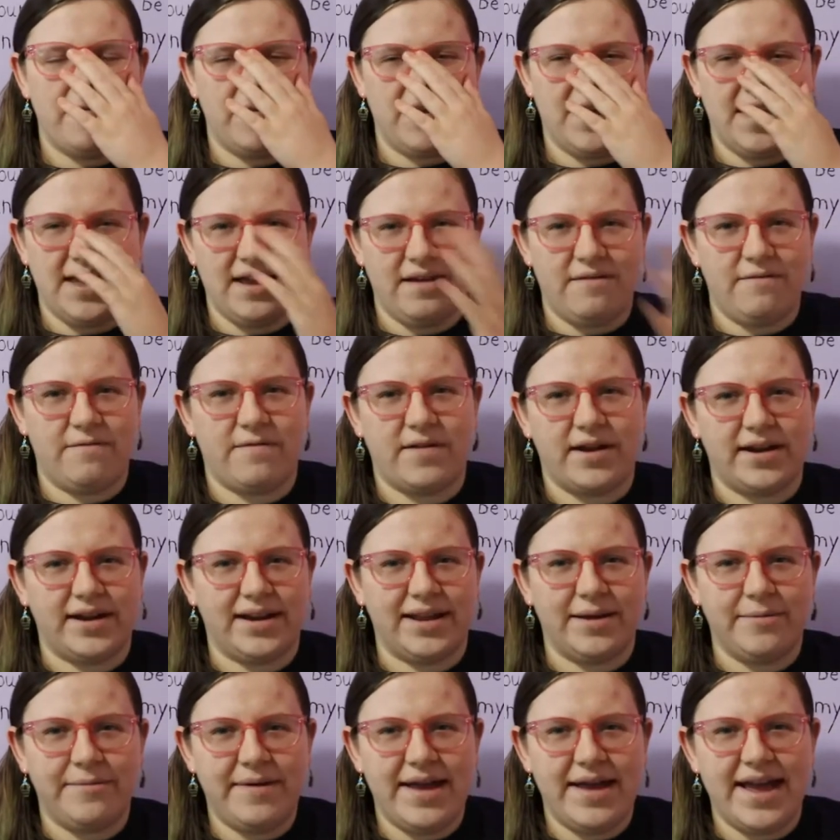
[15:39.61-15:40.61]

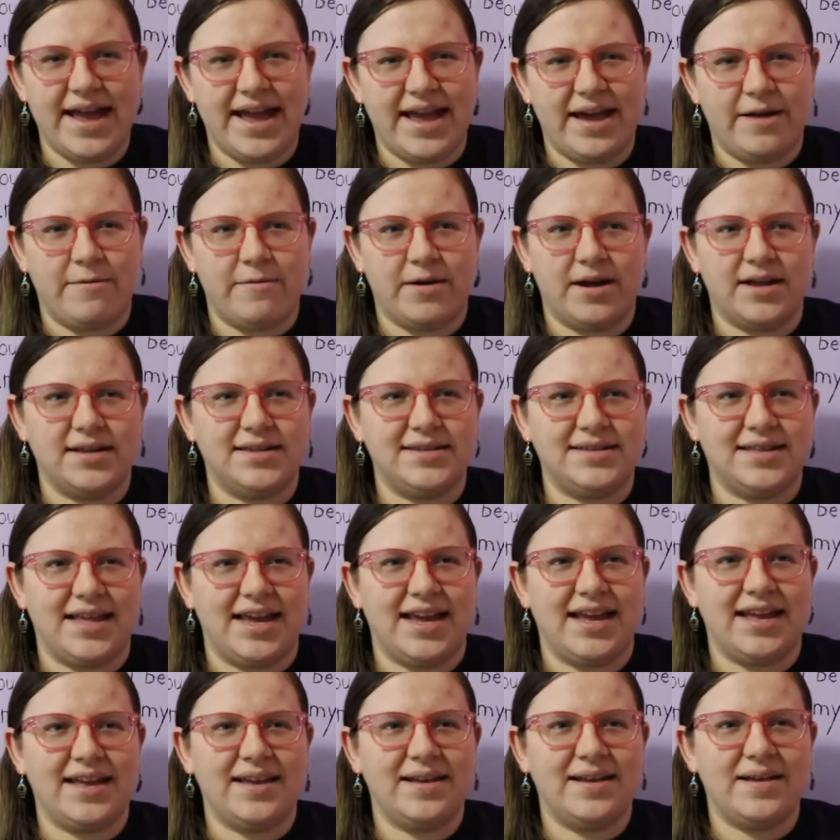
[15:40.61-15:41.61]
kid-friendly way where it's
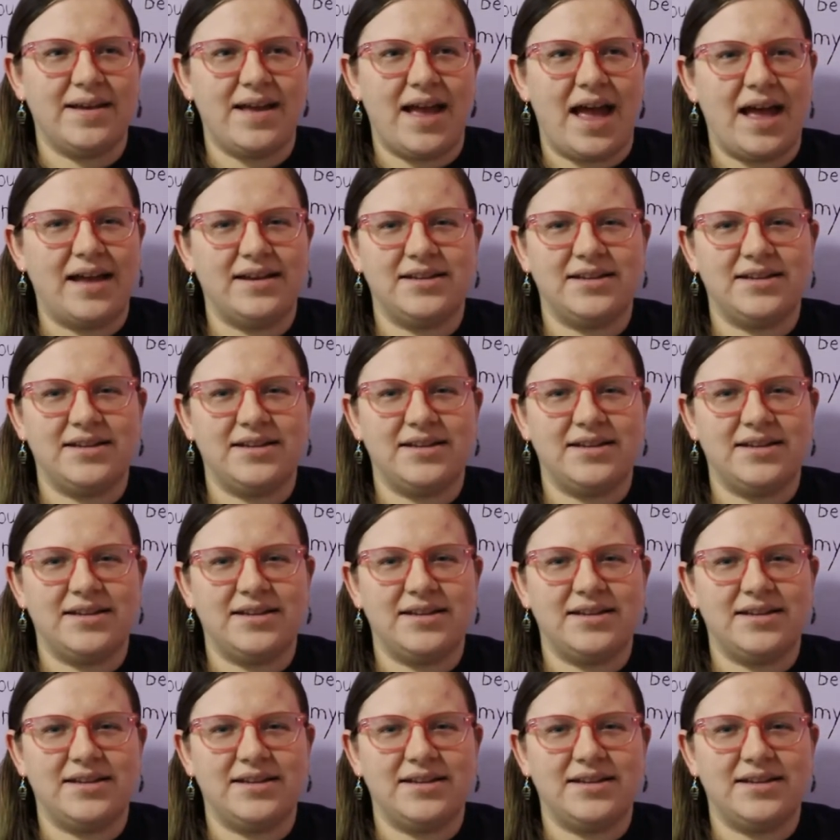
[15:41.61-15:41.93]
like